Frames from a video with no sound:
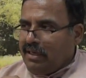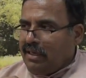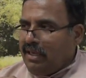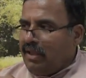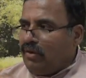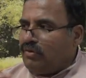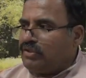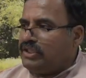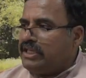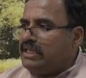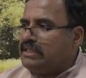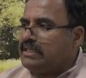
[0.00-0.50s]

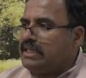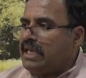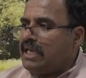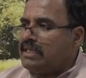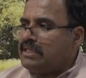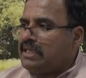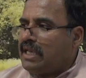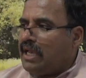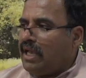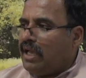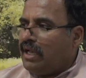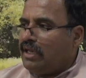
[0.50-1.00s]
Now she
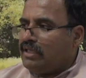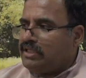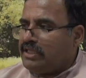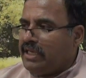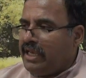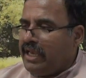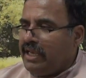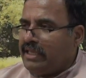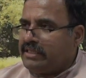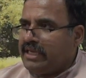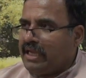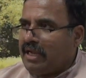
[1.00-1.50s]
says, uh,
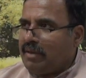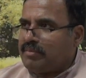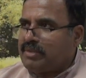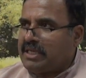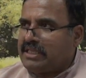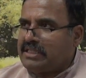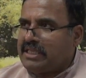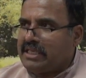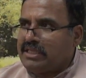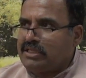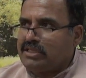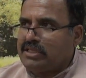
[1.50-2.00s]
she, she comes
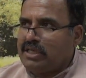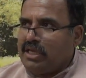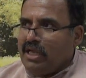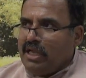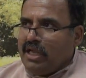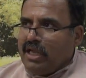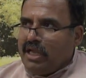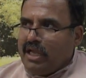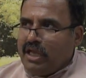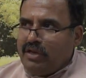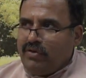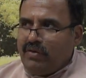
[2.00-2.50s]
and says,
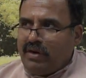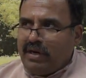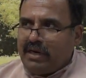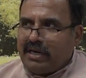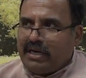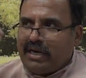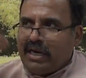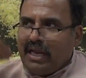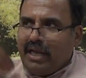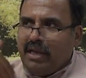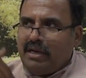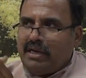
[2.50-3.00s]
in your
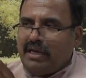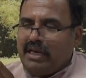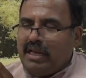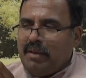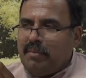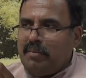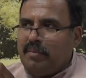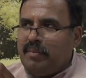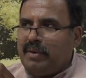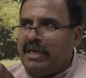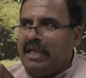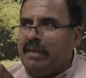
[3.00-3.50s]
deep,
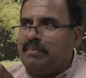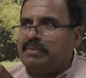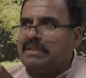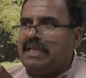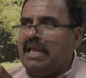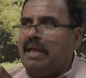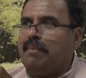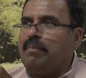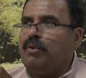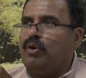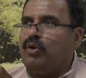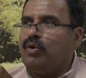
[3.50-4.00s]
deep, deep
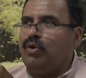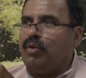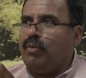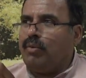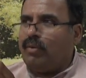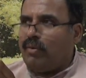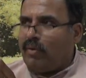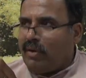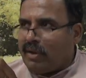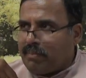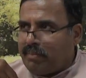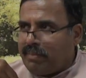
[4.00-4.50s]
sleep, you
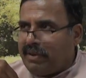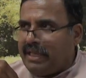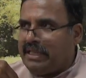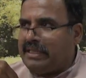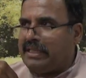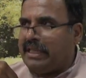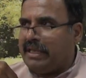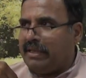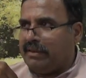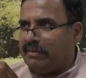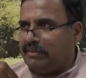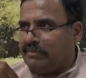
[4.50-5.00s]
are
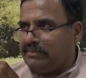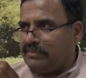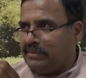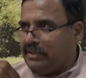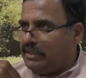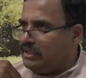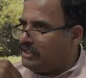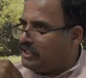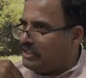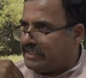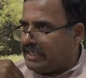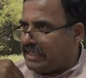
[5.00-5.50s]
breathing,
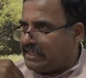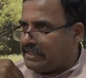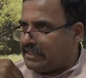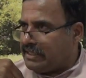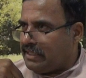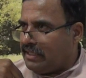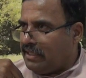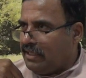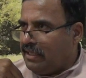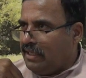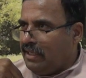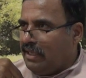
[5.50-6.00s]
she says.
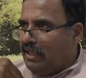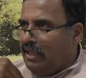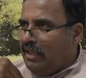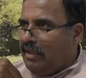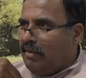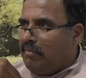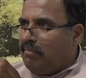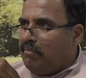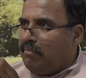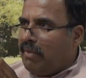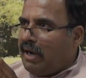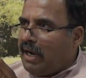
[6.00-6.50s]

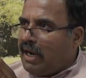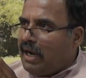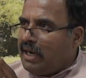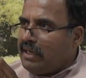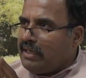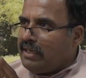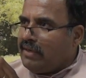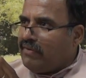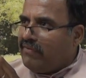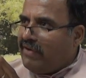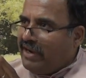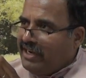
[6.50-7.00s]

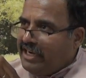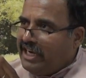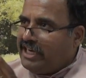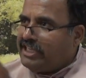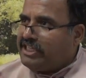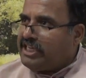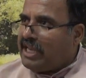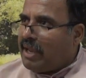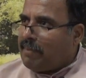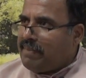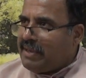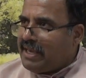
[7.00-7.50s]
But when did
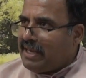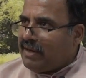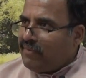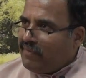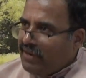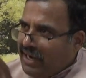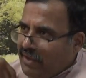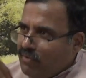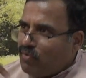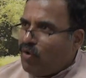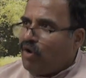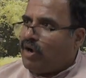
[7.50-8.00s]
she appear?
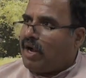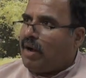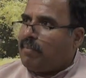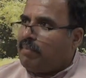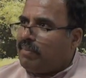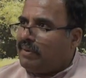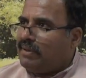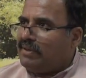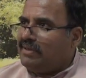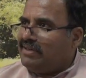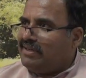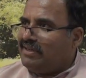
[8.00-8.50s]
When I woke
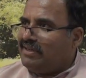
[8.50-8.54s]
up.